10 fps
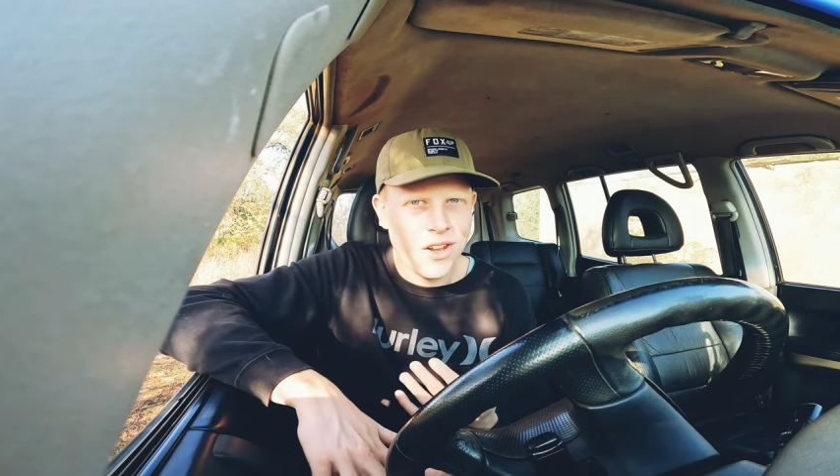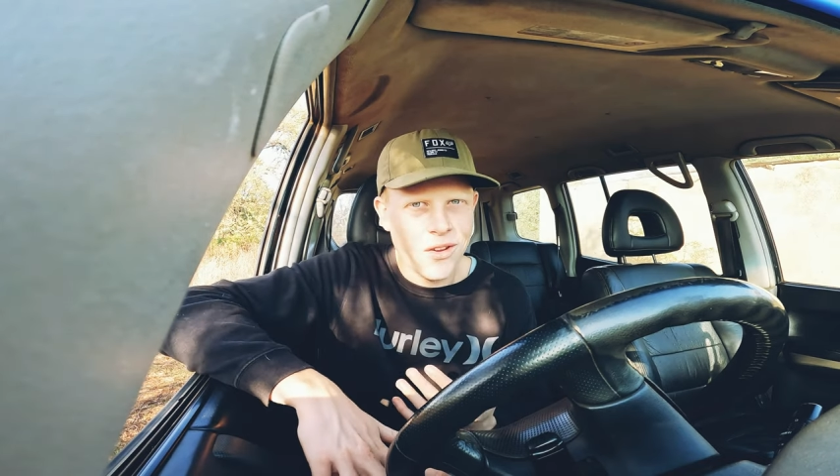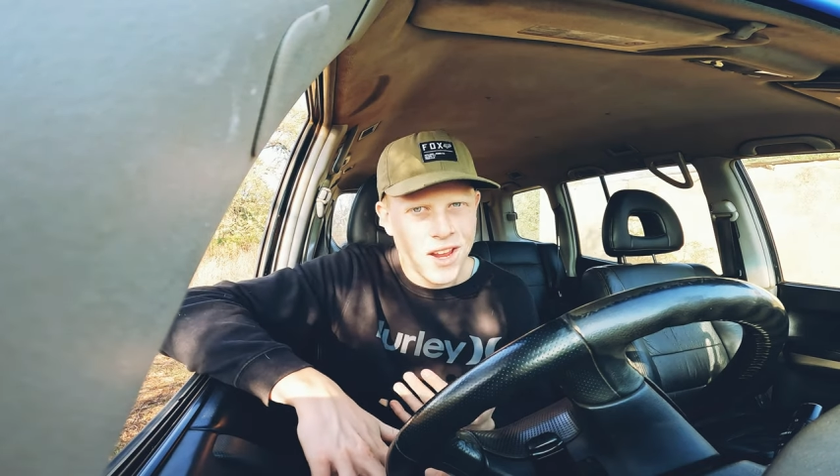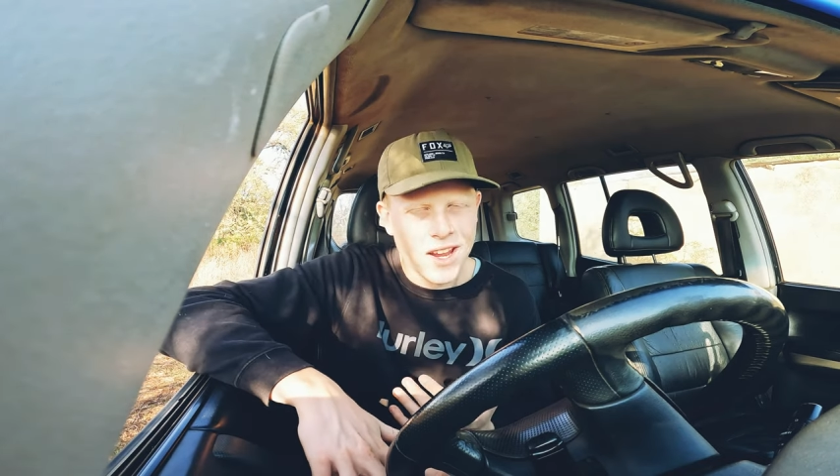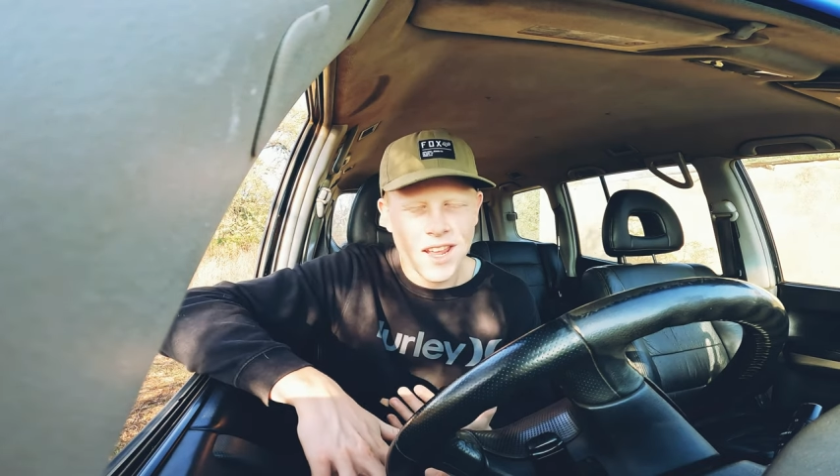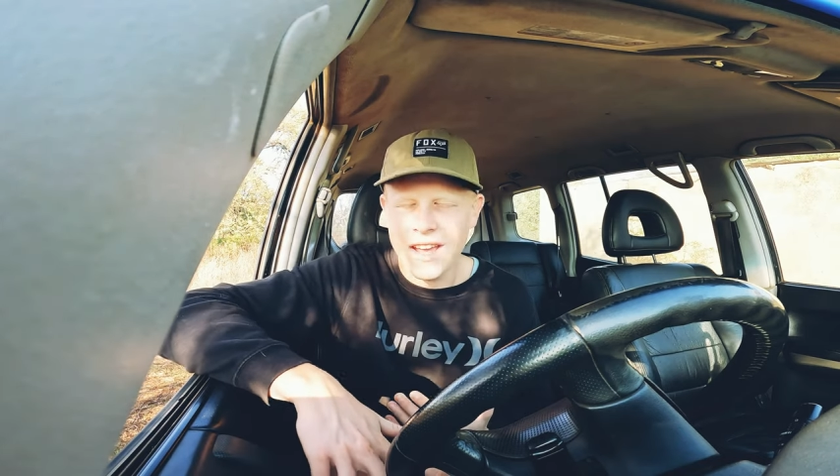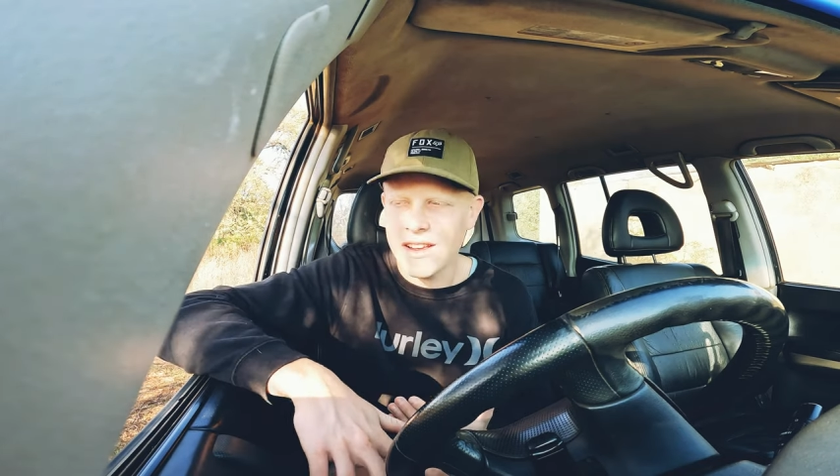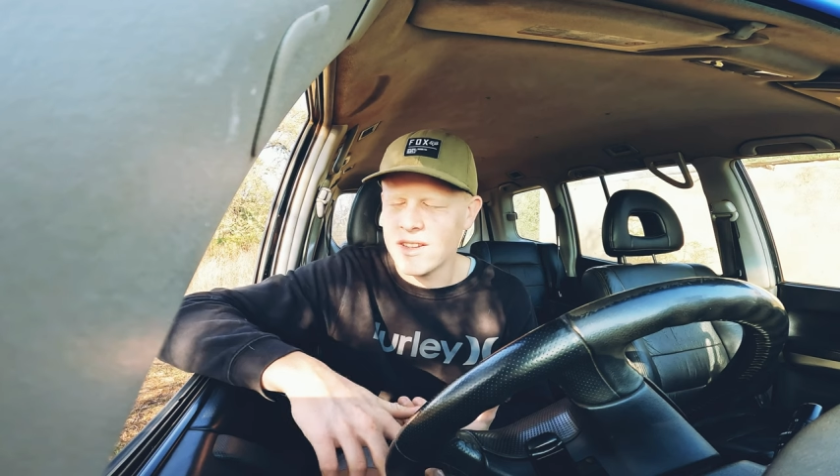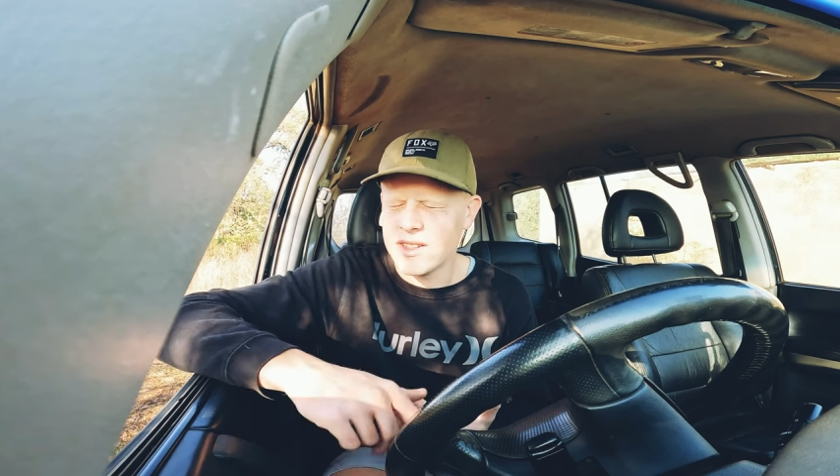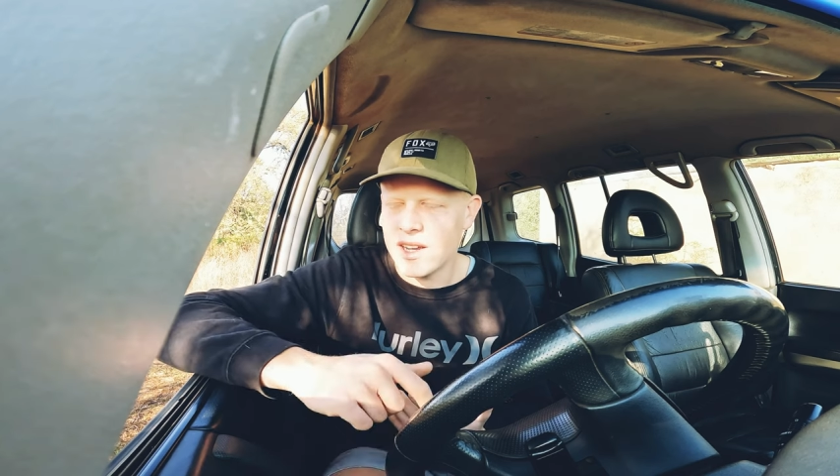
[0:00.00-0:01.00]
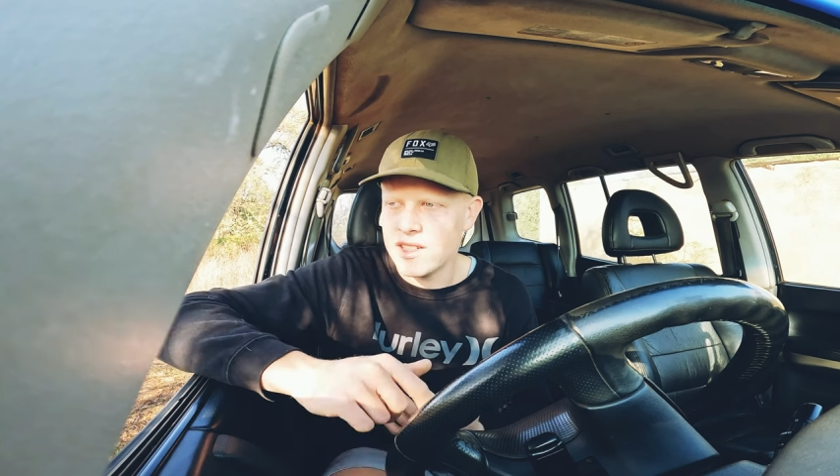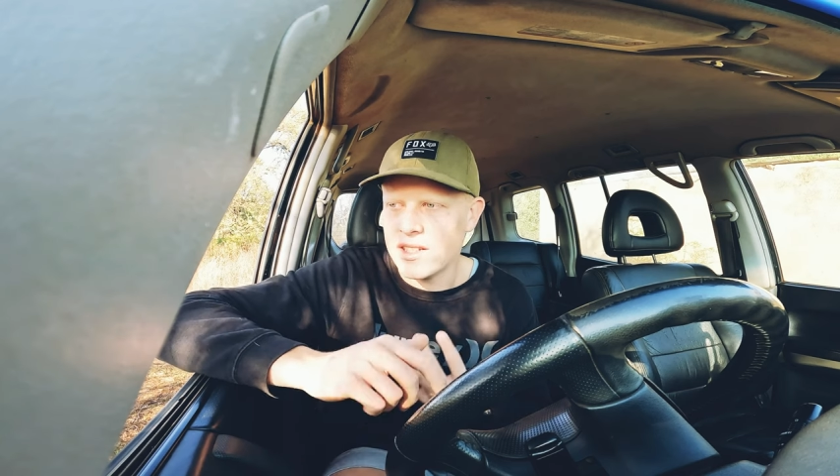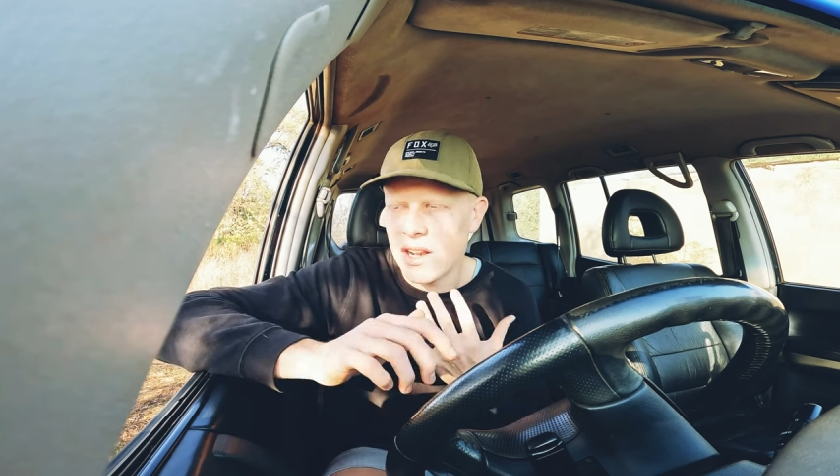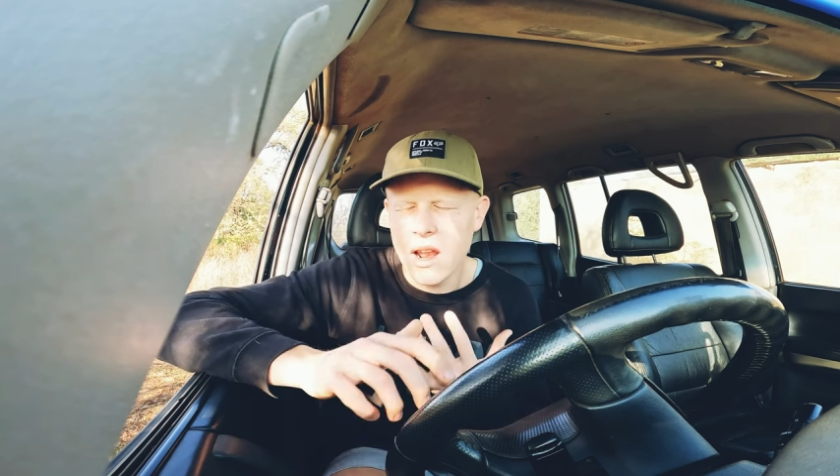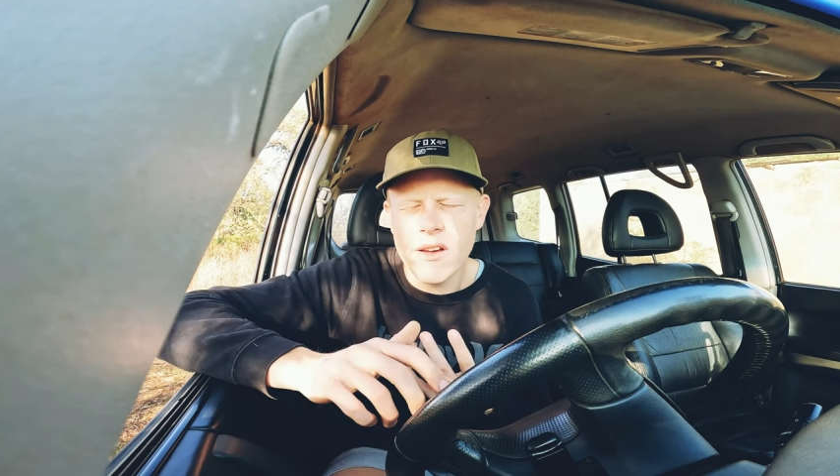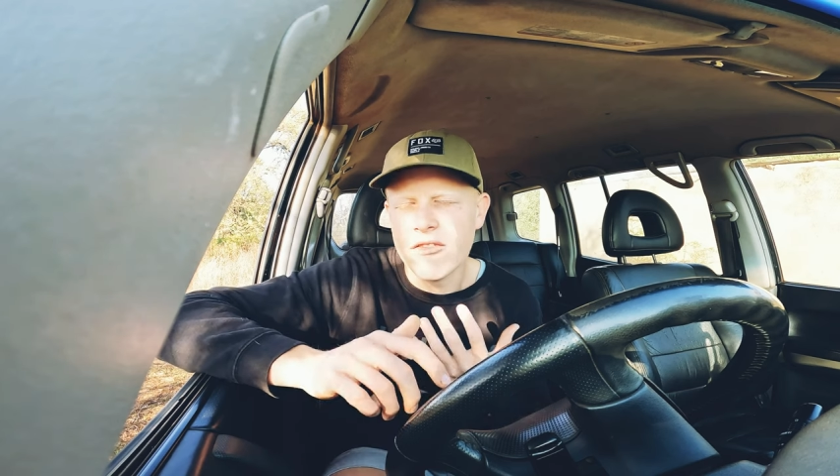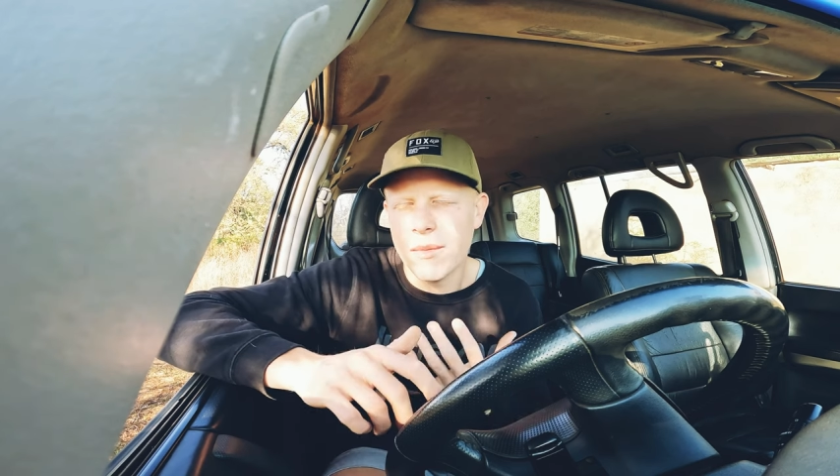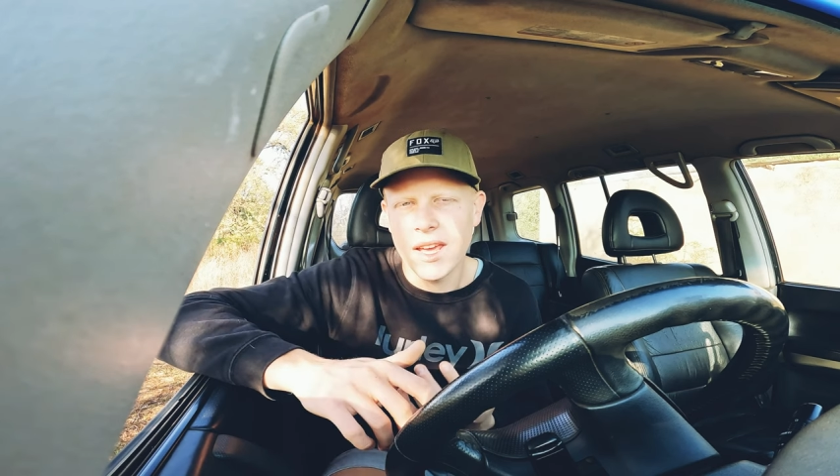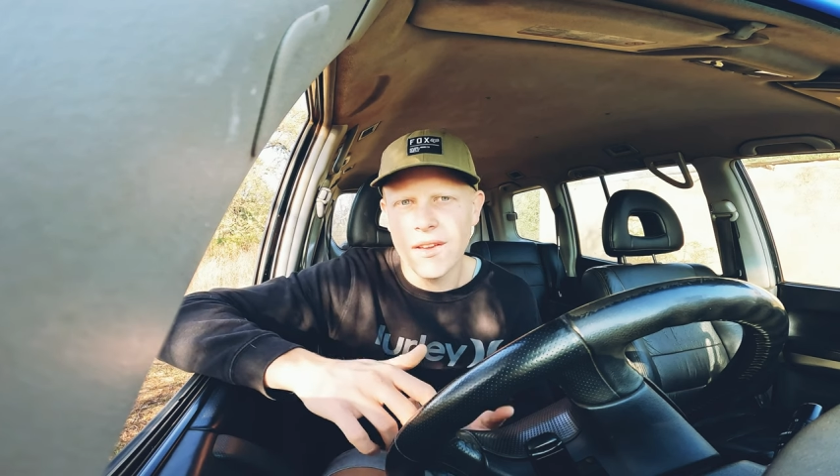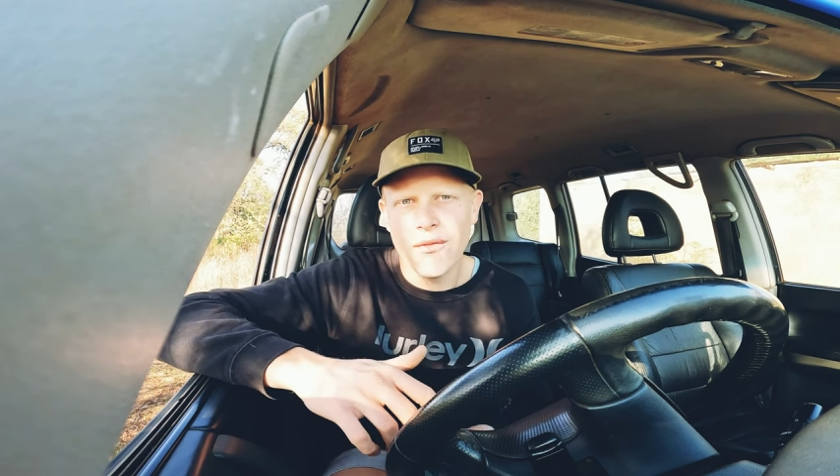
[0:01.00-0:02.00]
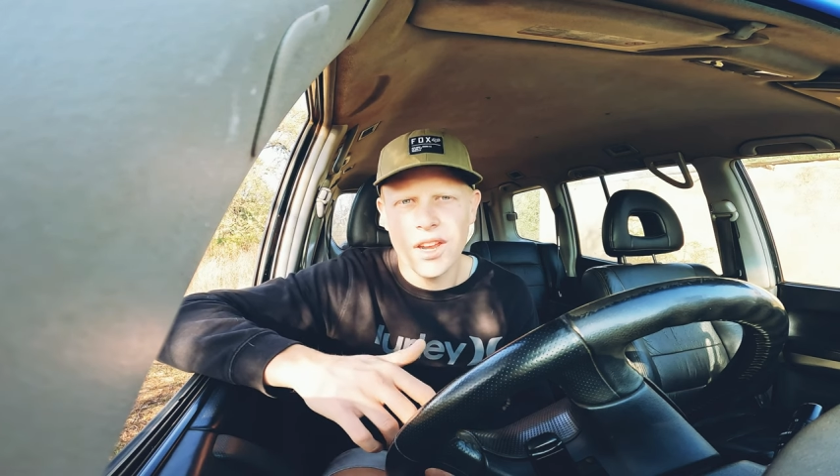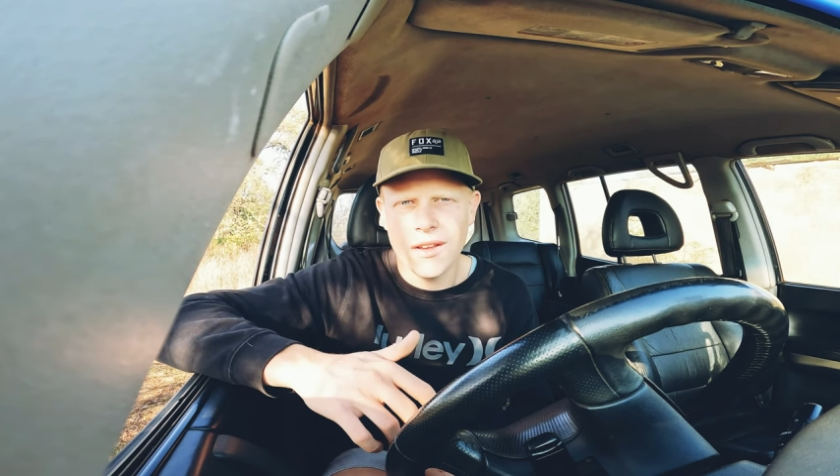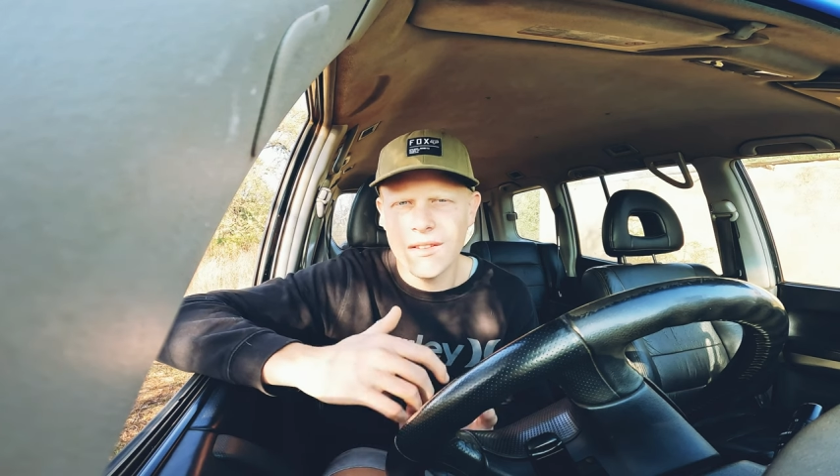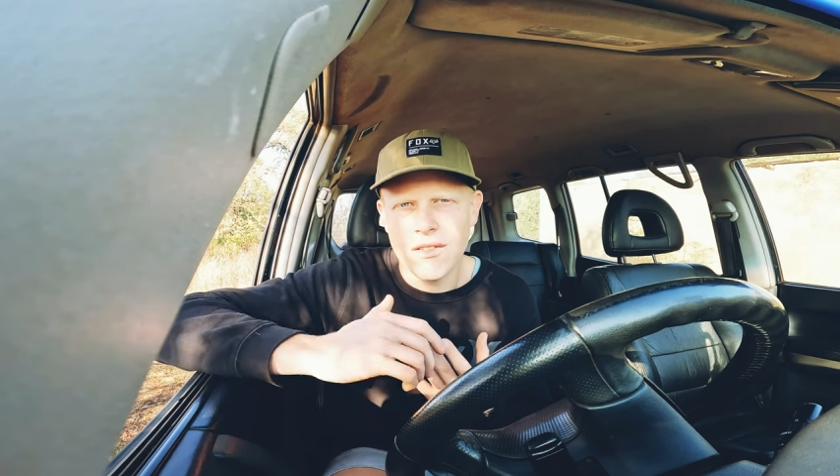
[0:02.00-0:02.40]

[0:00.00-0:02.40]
doing it again because I just love making videos.